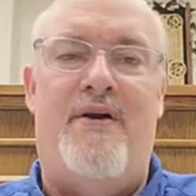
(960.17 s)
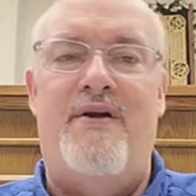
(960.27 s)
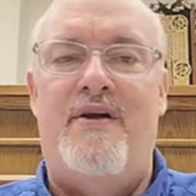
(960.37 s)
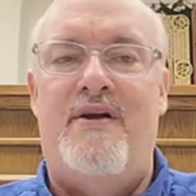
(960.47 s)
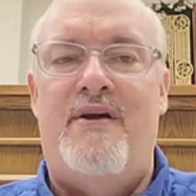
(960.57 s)

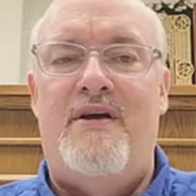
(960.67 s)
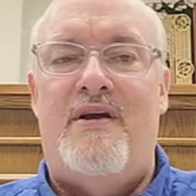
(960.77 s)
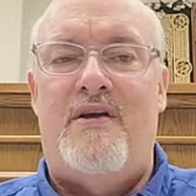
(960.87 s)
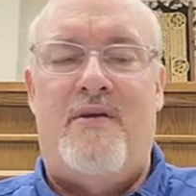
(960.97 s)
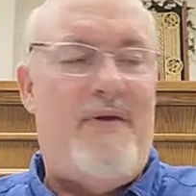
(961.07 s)

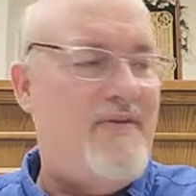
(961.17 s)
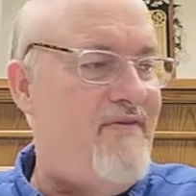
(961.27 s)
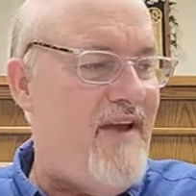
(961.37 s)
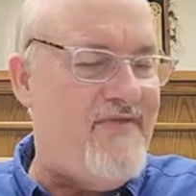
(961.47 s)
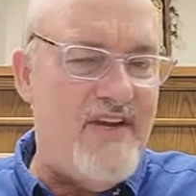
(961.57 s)
or sometimes
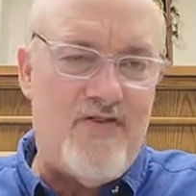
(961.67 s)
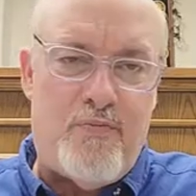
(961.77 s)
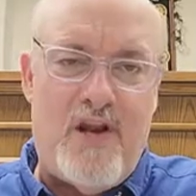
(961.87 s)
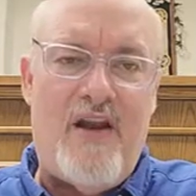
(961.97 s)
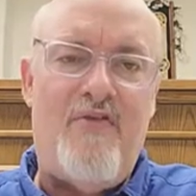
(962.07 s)
even have
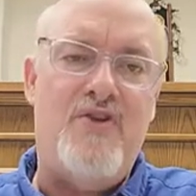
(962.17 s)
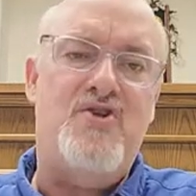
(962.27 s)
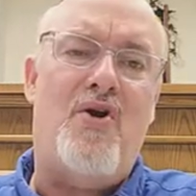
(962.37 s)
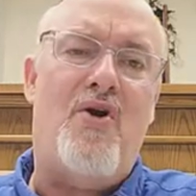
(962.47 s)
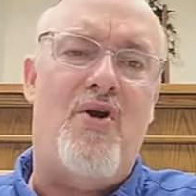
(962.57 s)
discipline in the
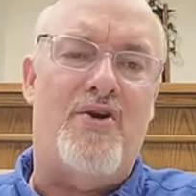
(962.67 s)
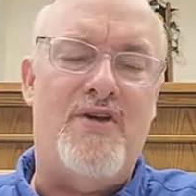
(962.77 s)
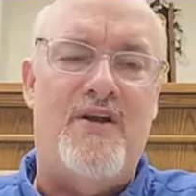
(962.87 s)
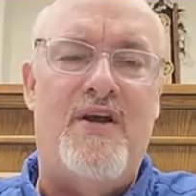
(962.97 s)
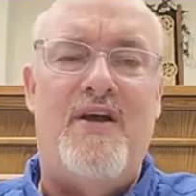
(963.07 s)

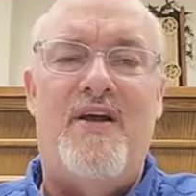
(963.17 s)
church, and